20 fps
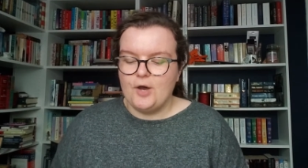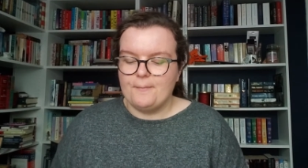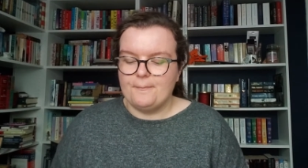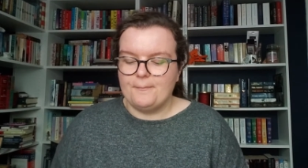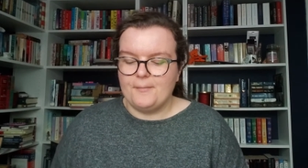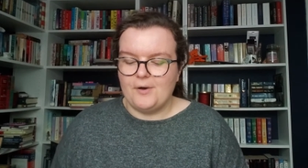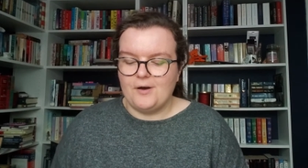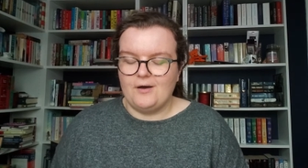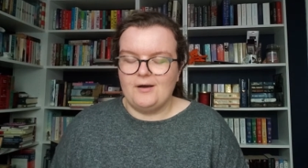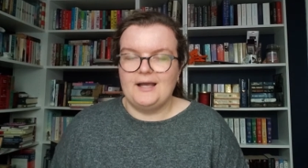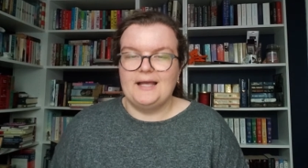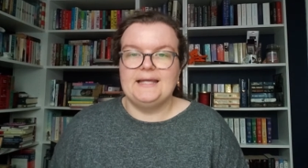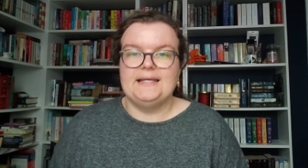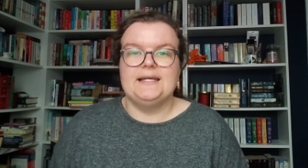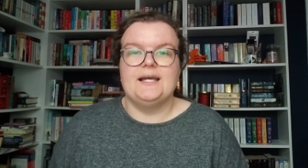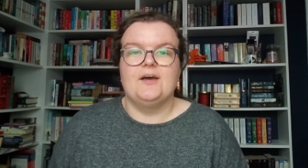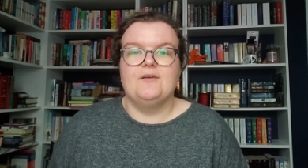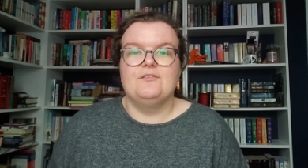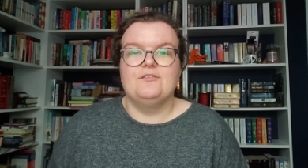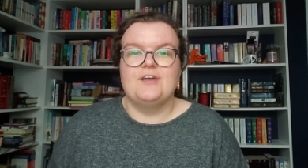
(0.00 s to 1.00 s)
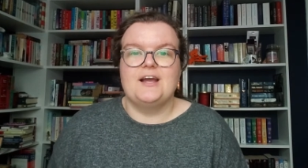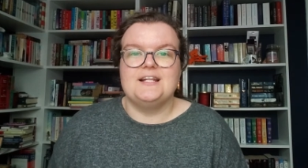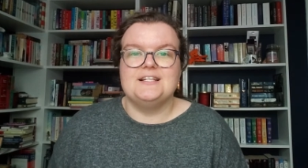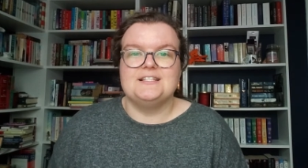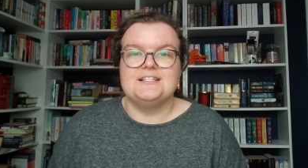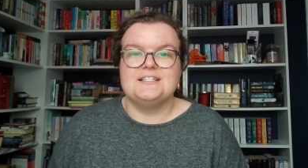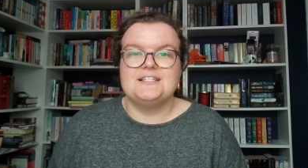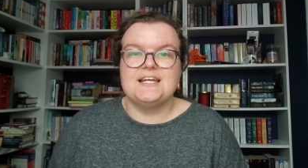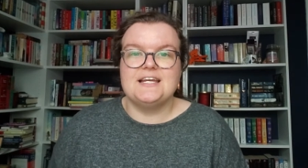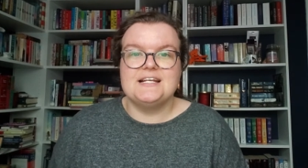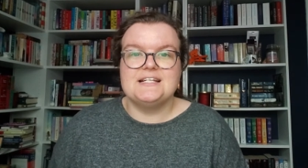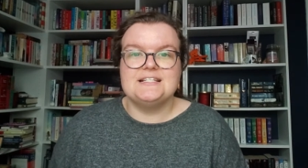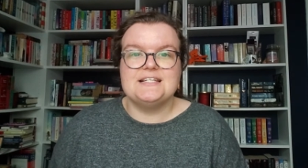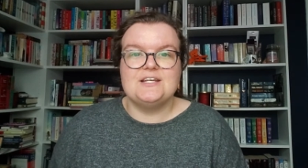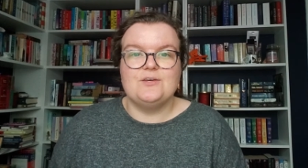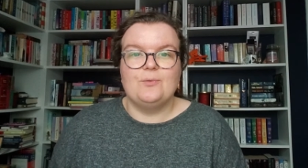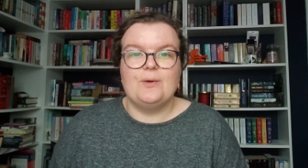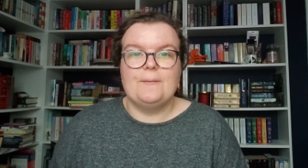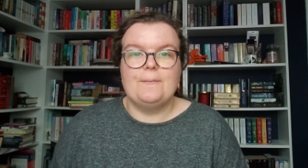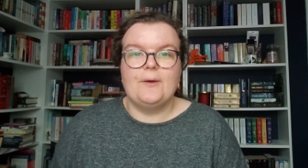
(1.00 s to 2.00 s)
my friend
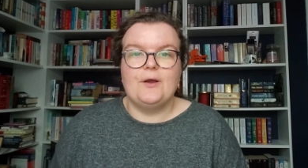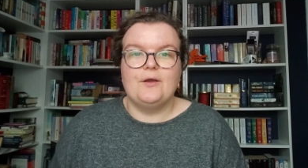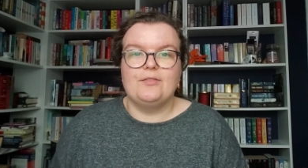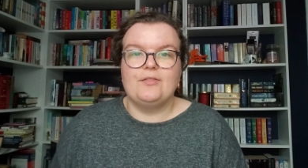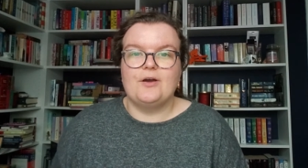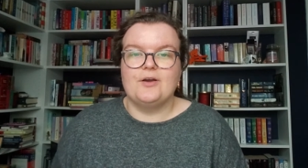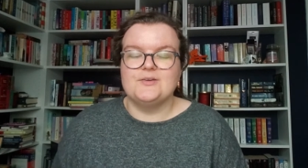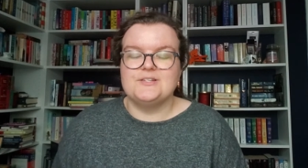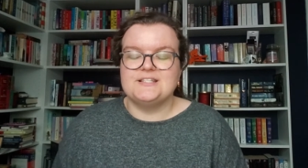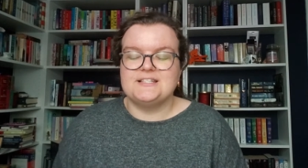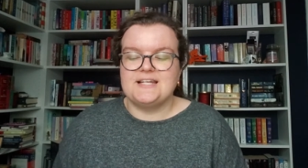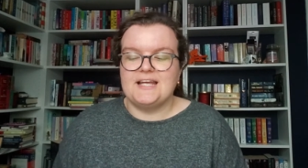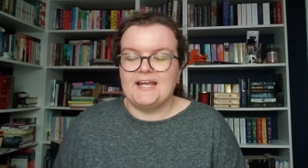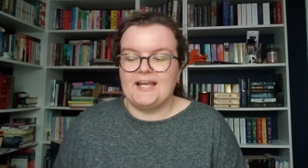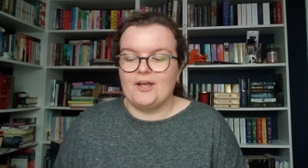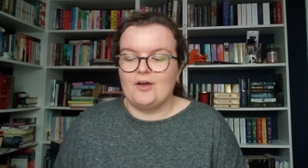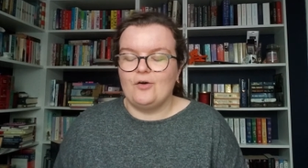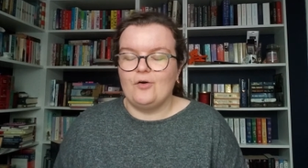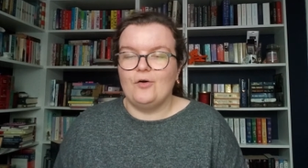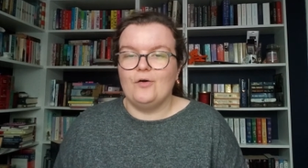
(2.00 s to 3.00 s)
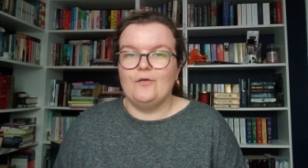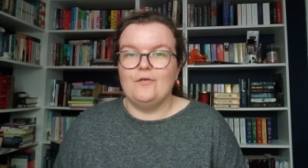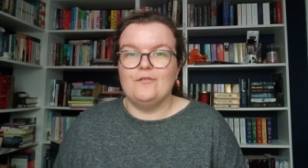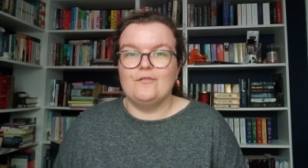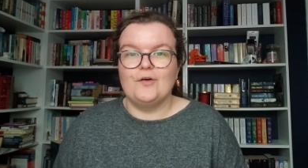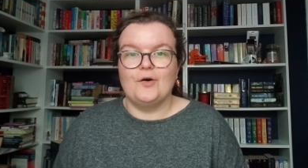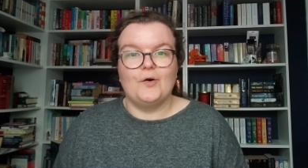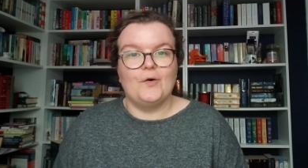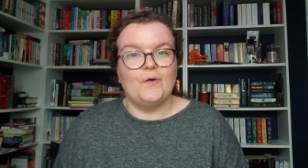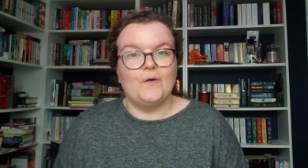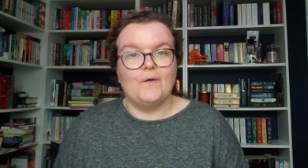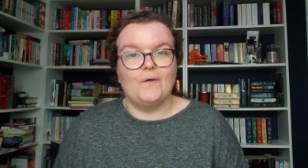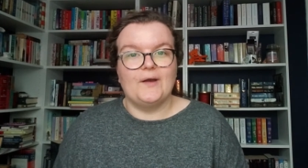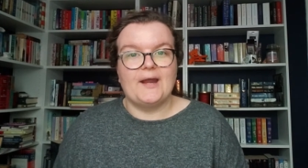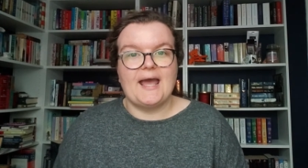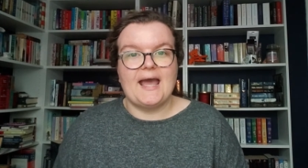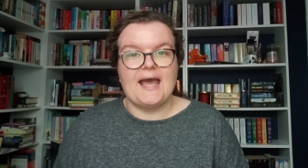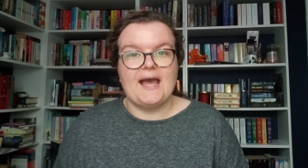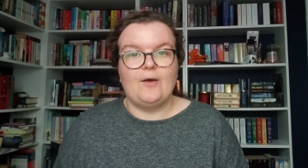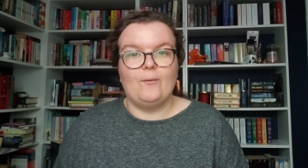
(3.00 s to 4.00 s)
Daisy. We're both hosting over on
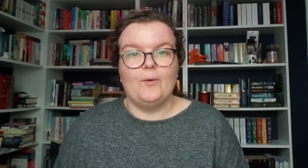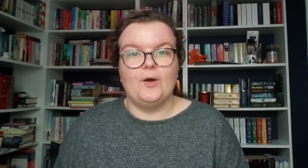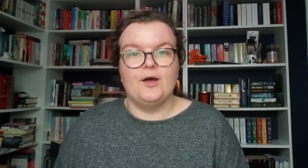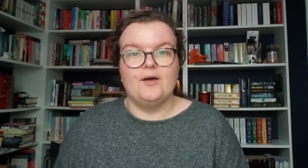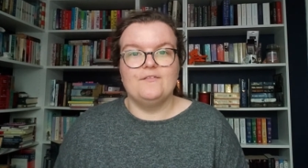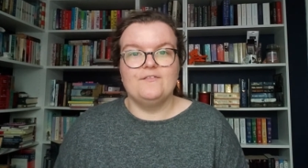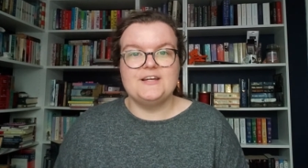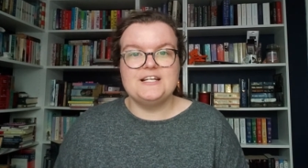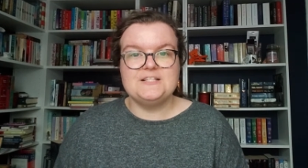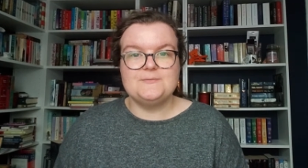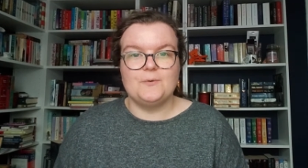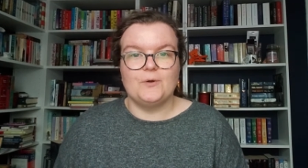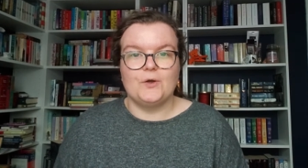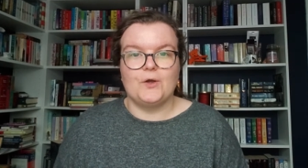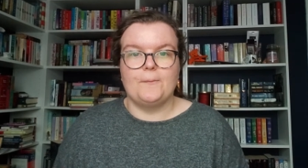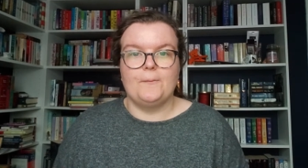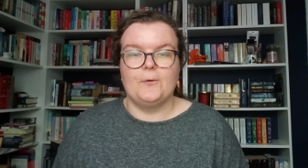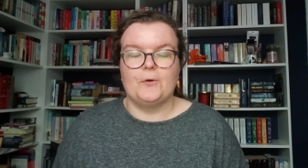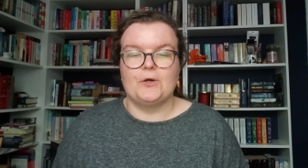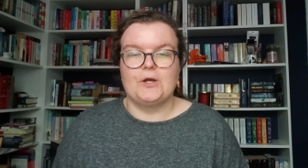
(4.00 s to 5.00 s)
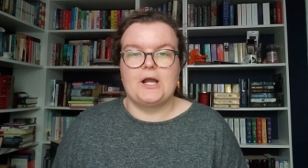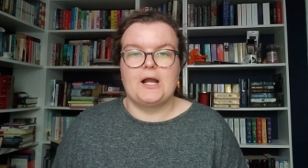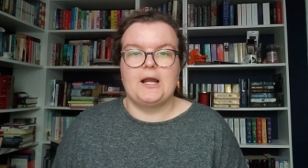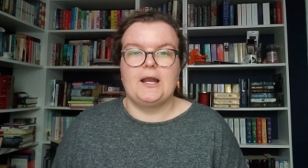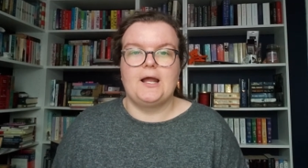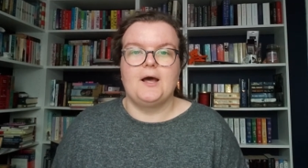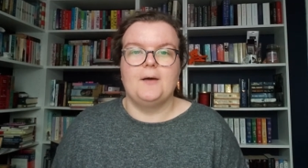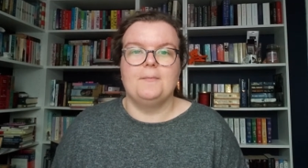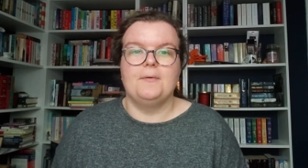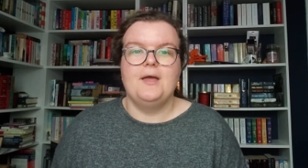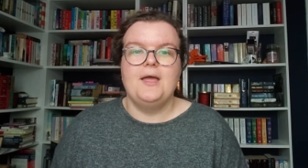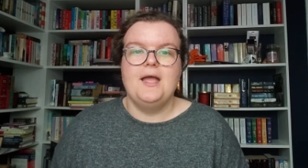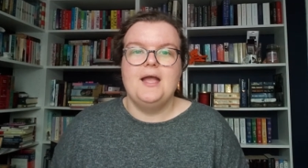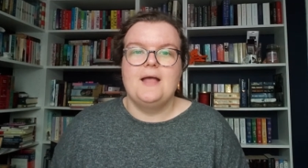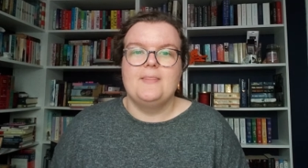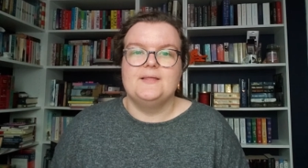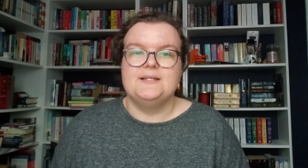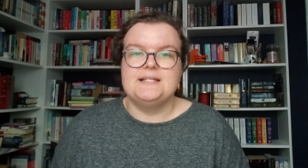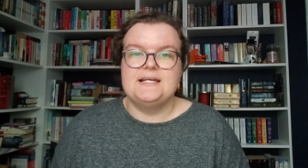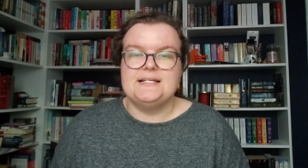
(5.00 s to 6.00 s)
our Facebook book club,
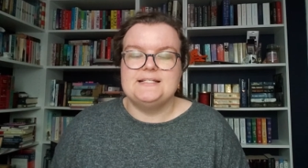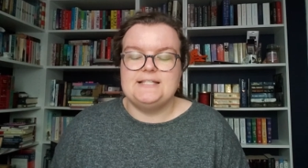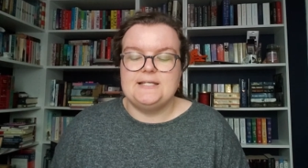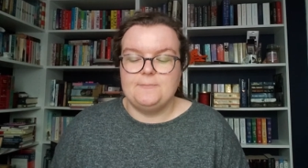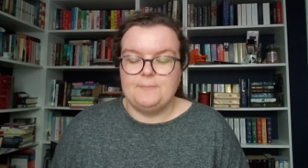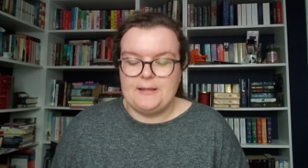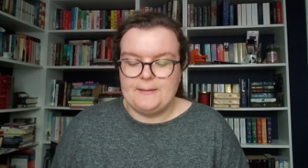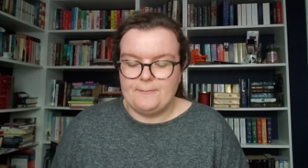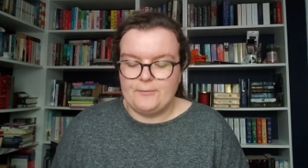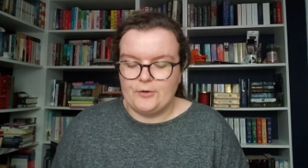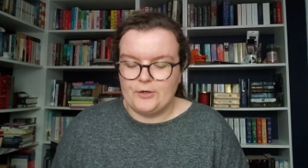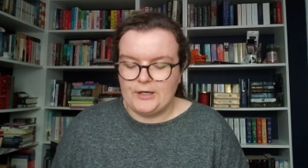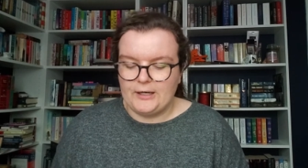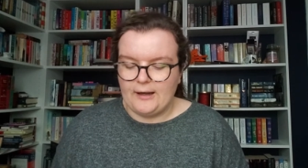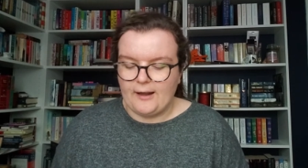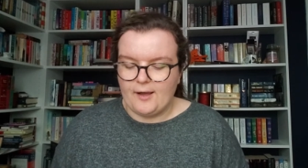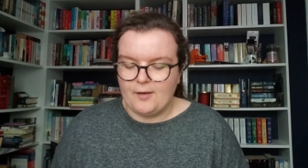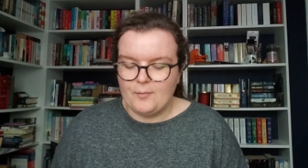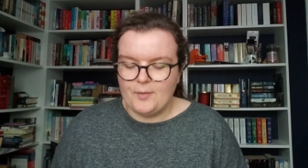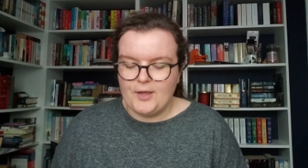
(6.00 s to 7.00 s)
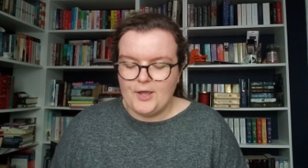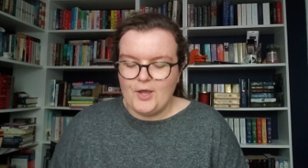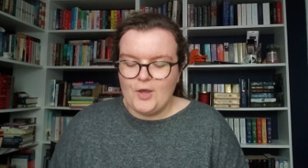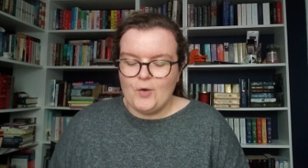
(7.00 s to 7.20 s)
the Daisy and Bee book club.